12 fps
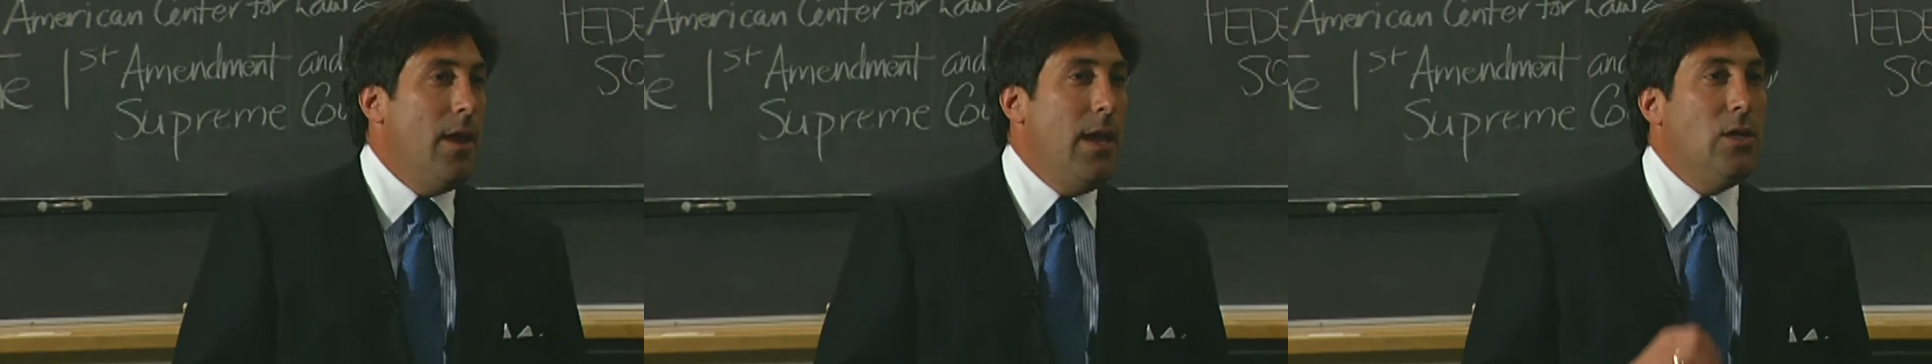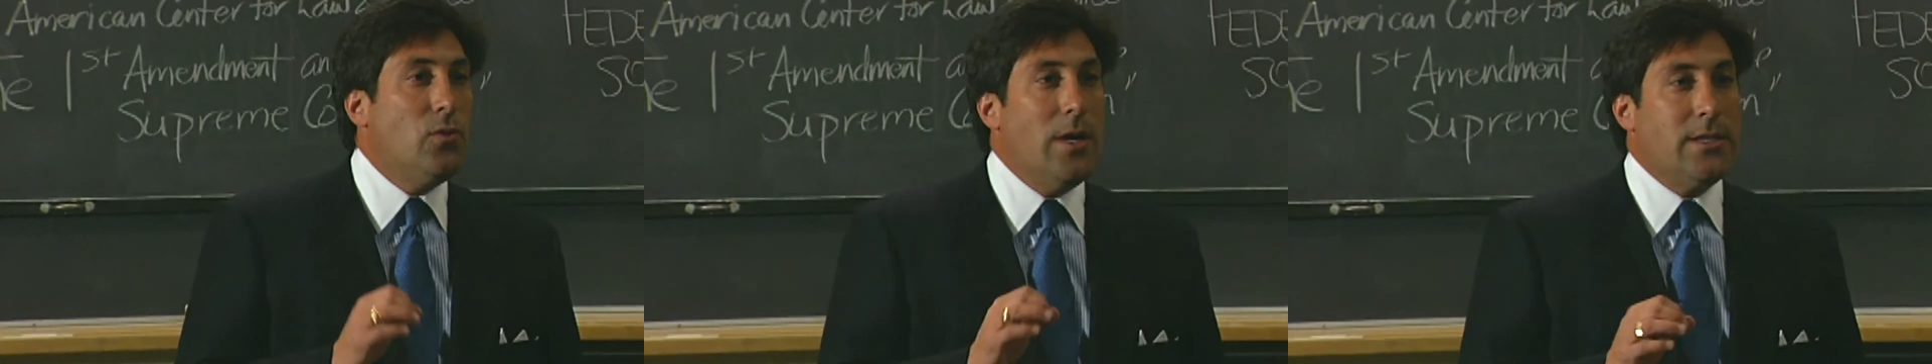
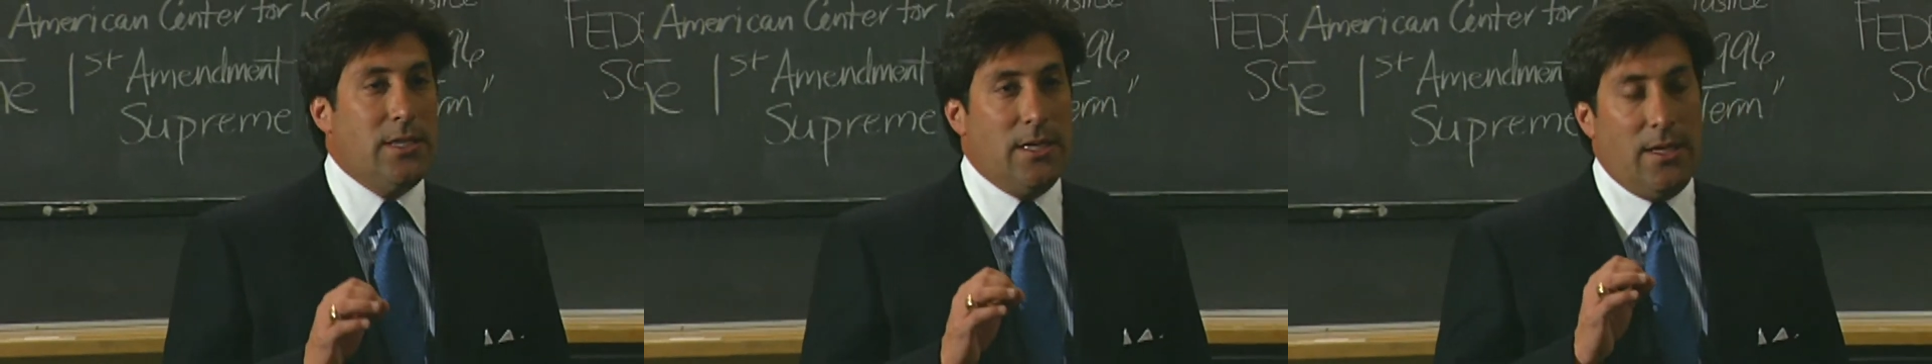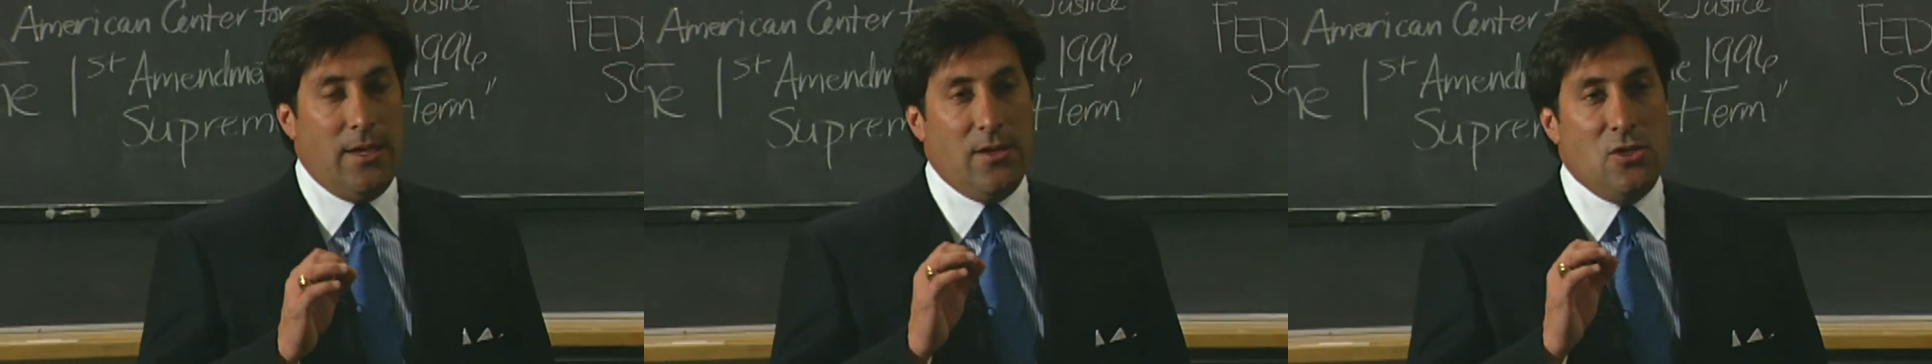
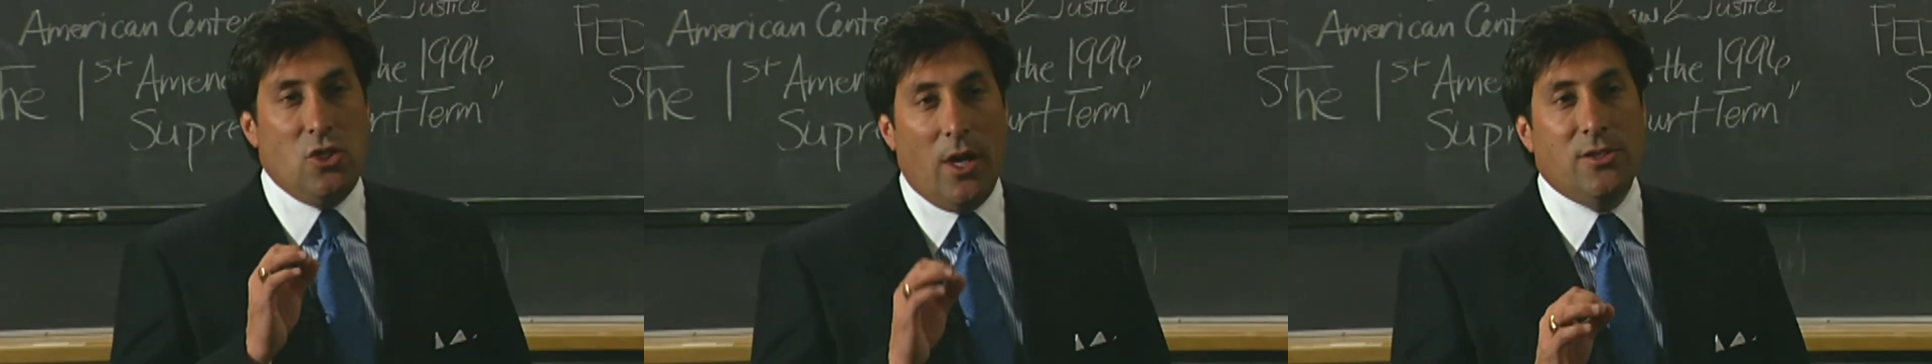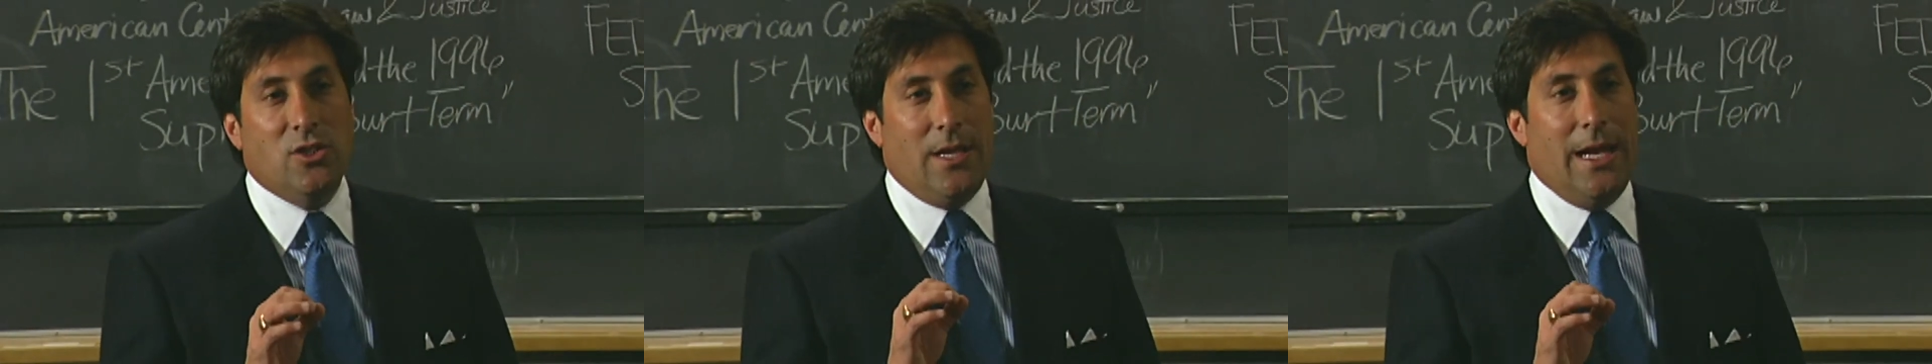Interestingly, the
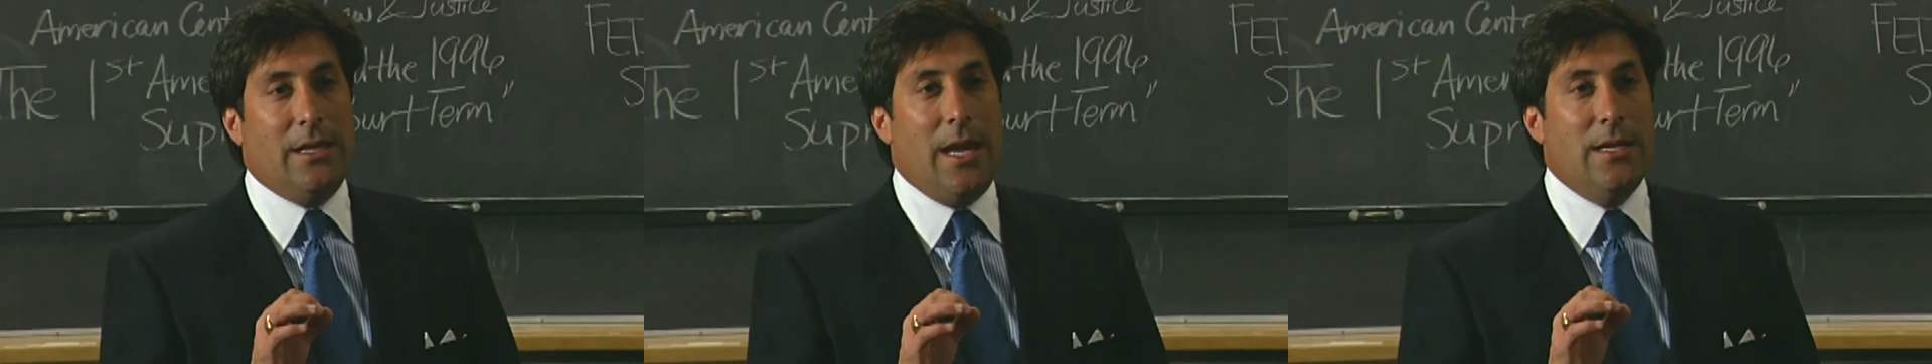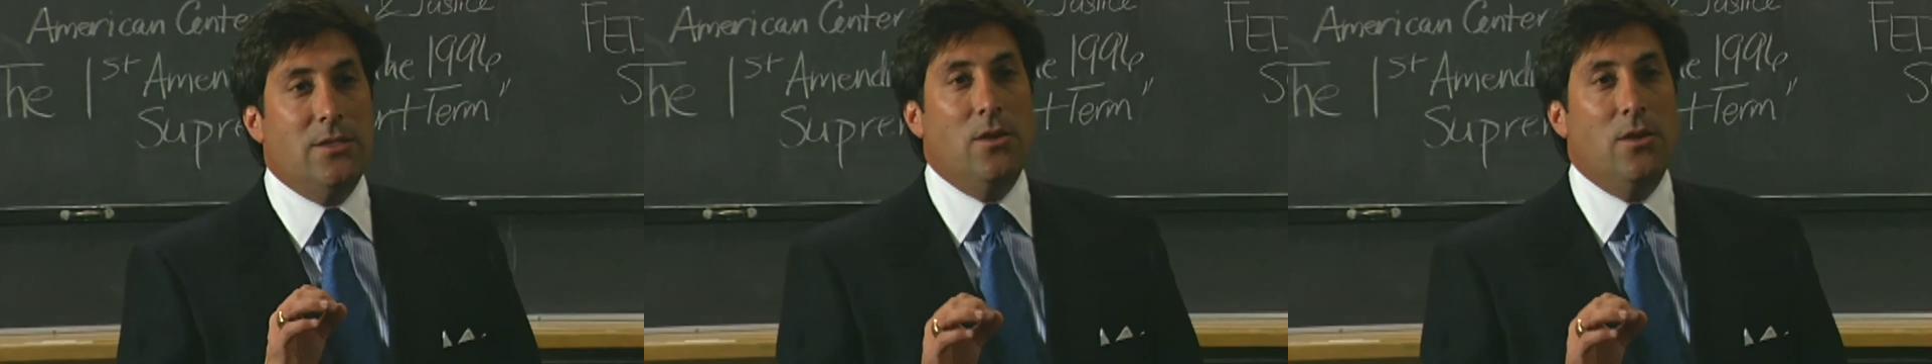judge in that case,